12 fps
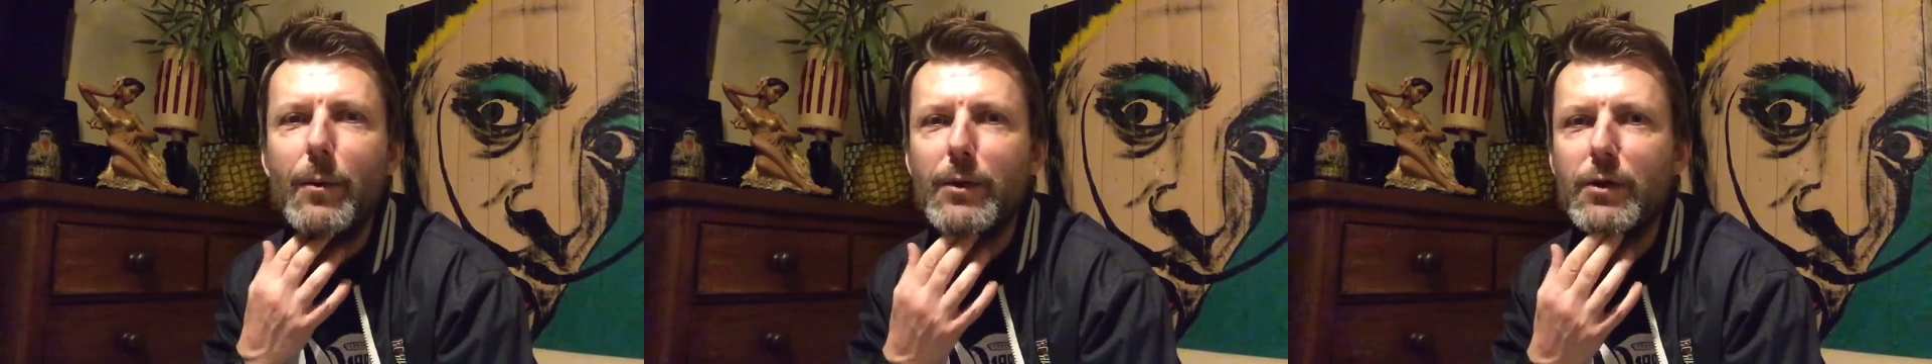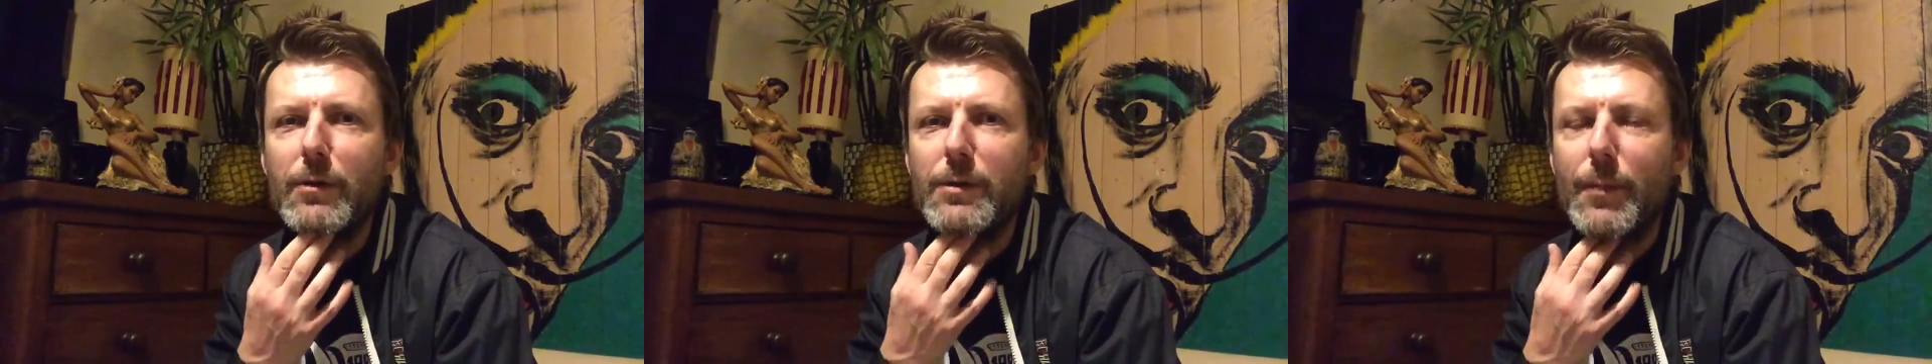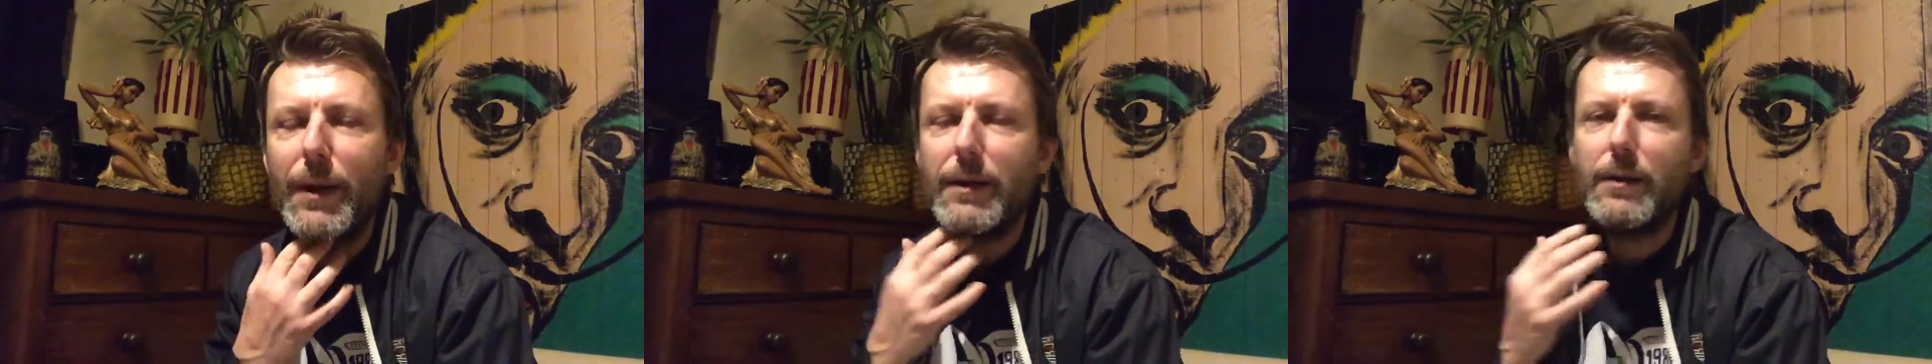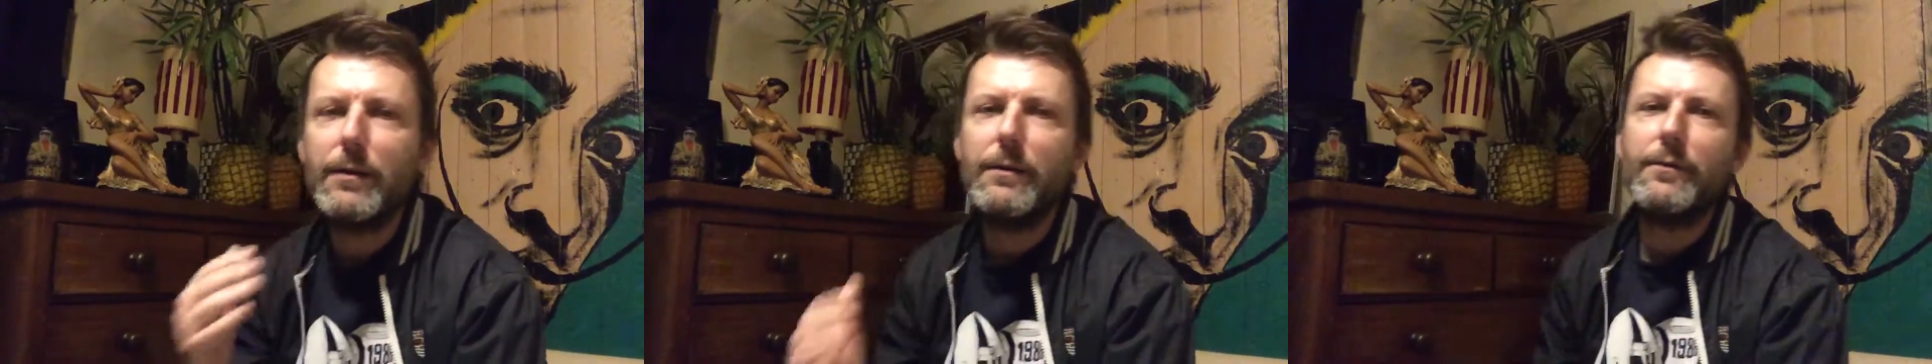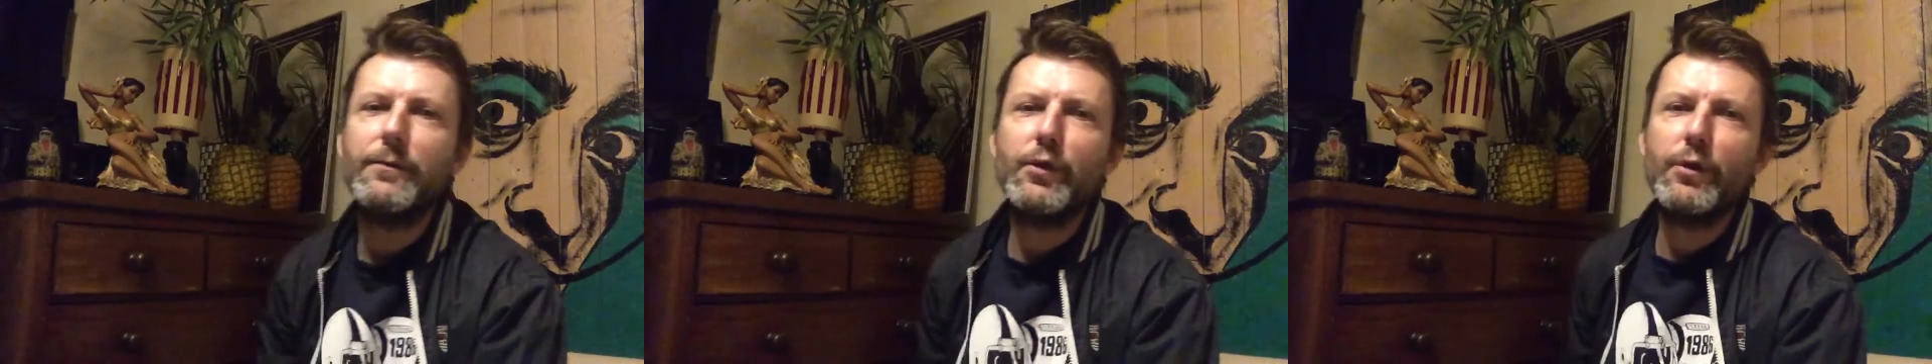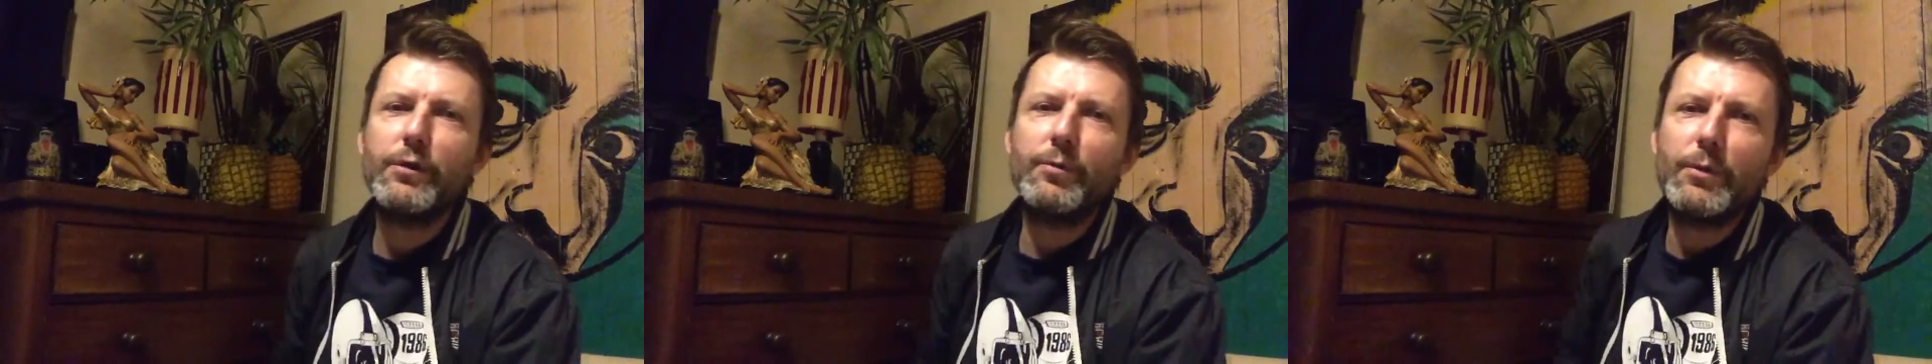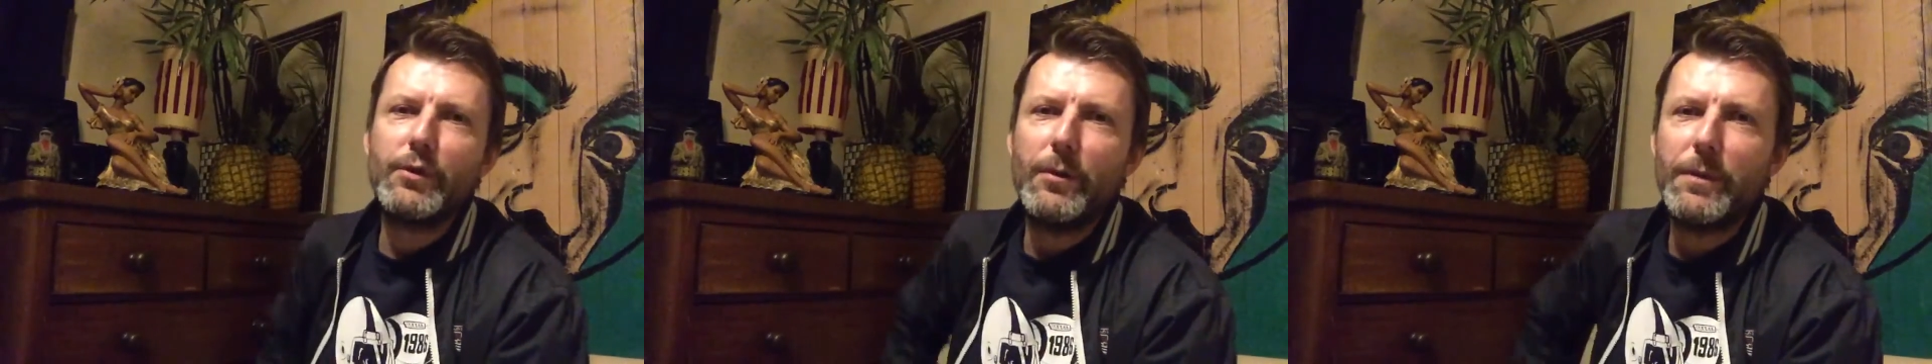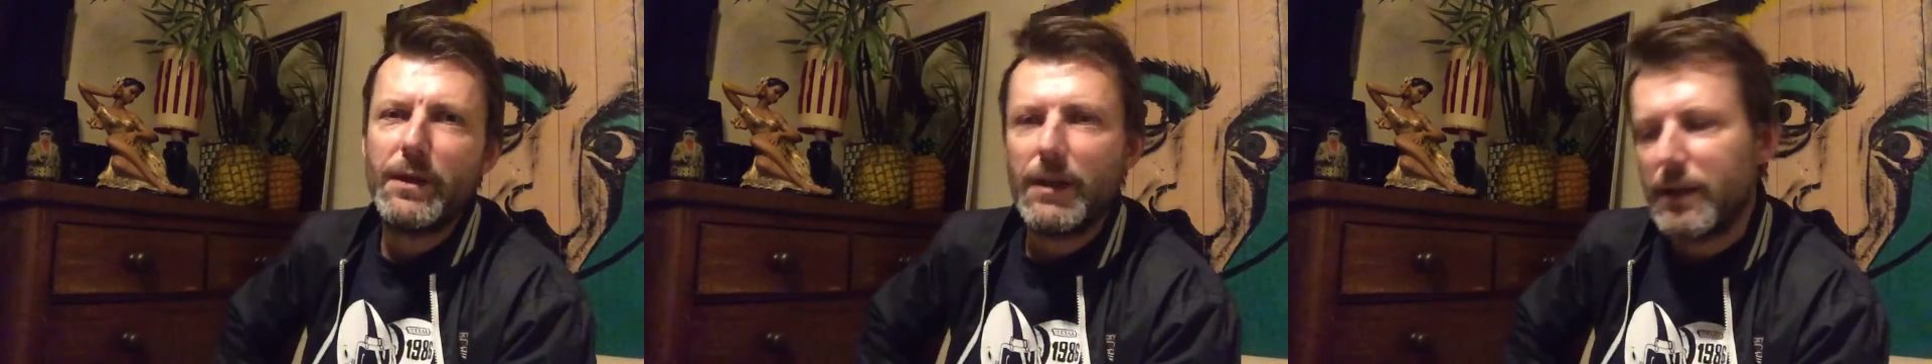What time is the bank going to shut? What time
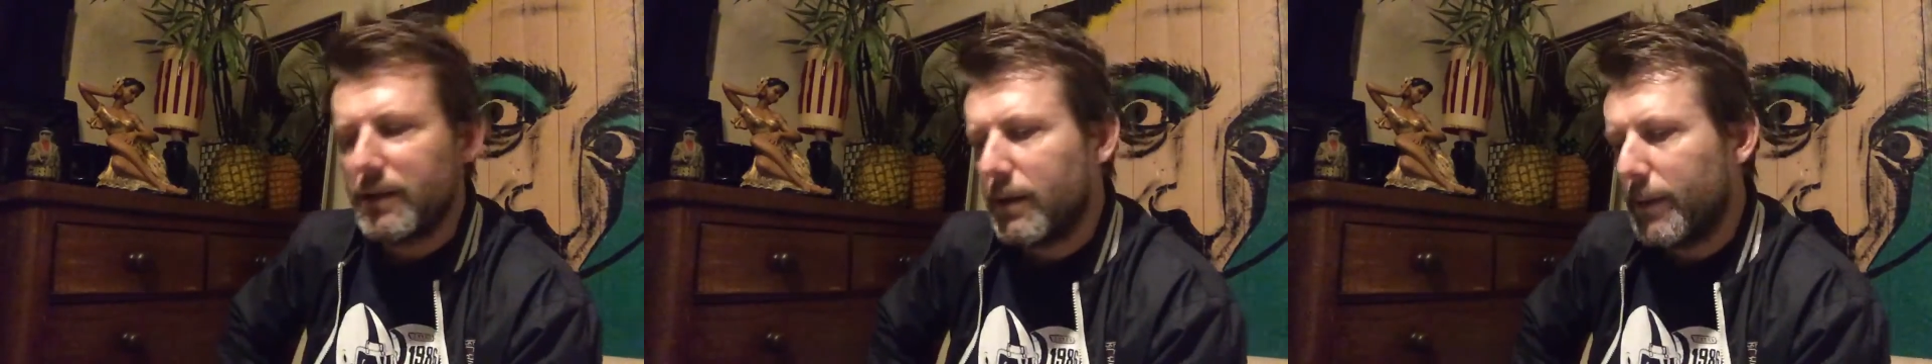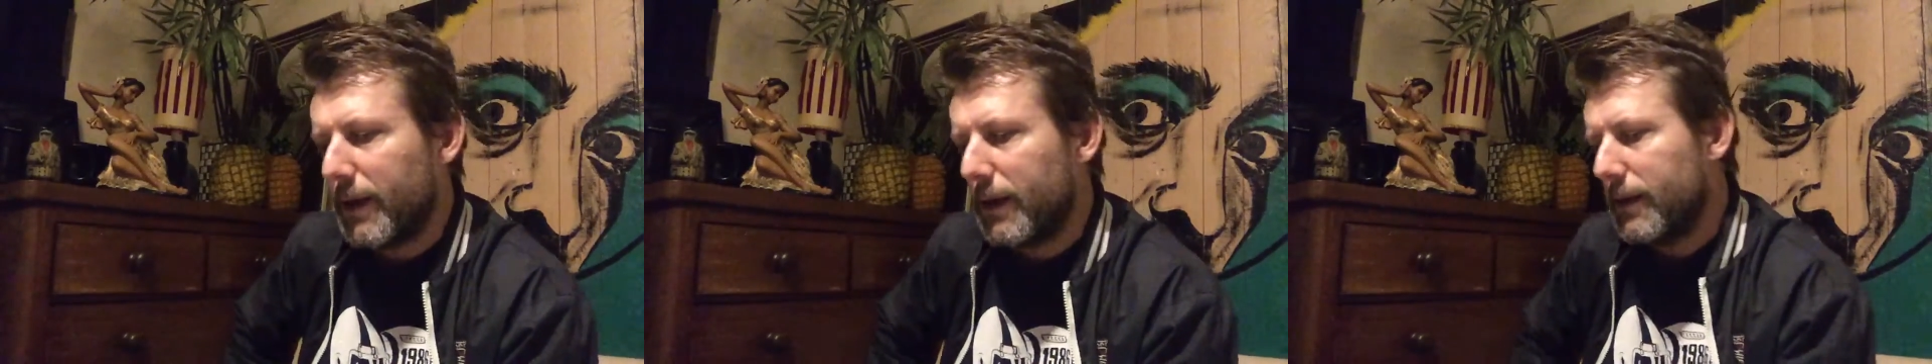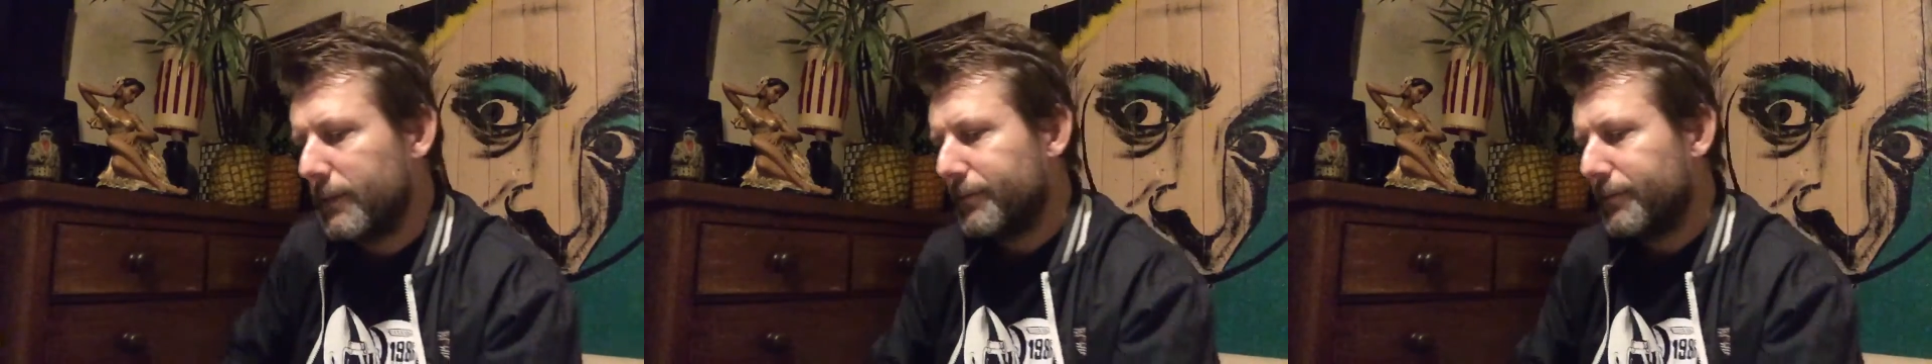are you going to get to the bank?